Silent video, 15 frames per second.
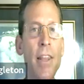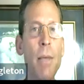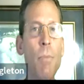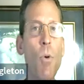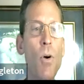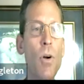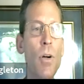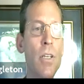The
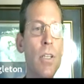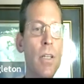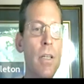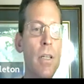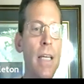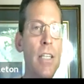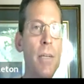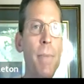more
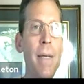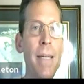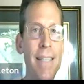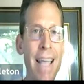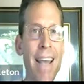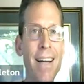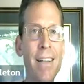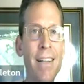intimate
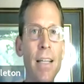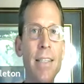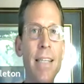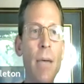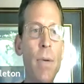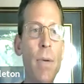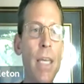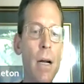data, let's
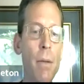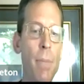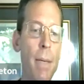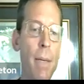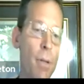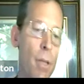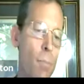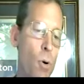say we get on
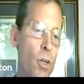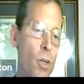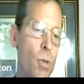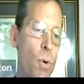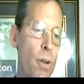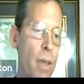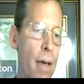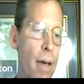people, the more it's
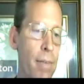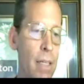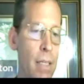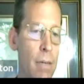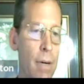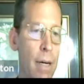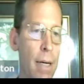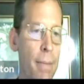worth,
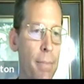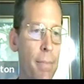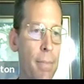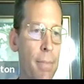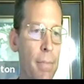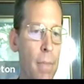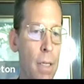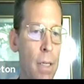obviously, right?
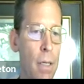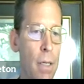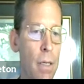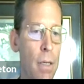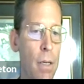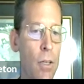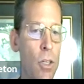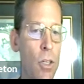
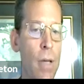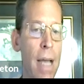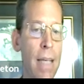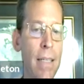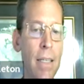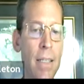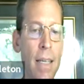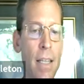So you
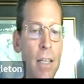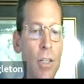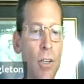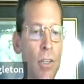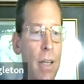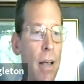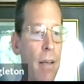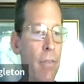guys can see this
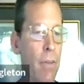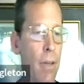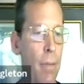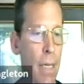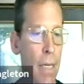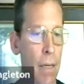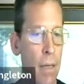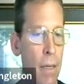yourself.
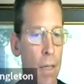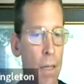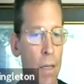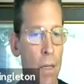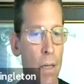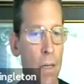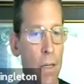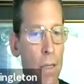I mean,
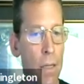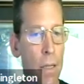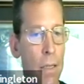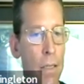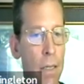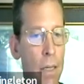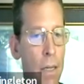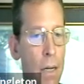
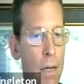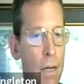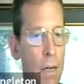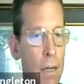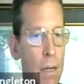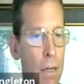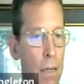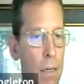let's see here.
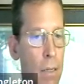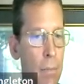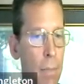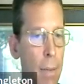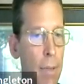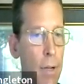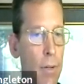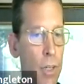
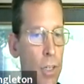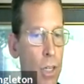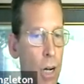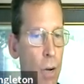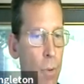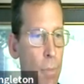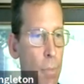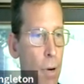Maybe there's a
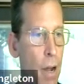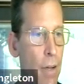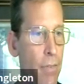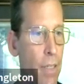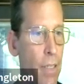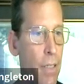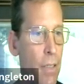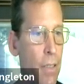chart with
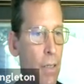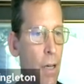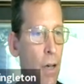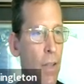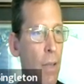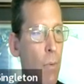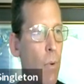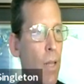profits.
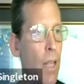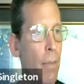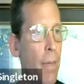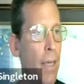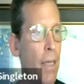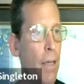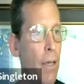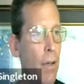Oh, they won't let
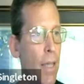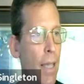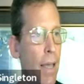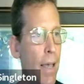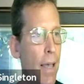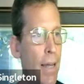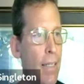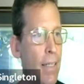me.
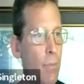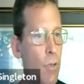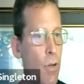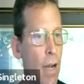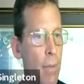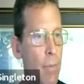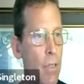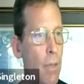I gotta
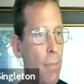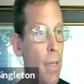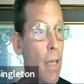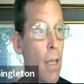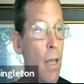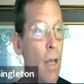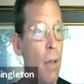subscribe or something.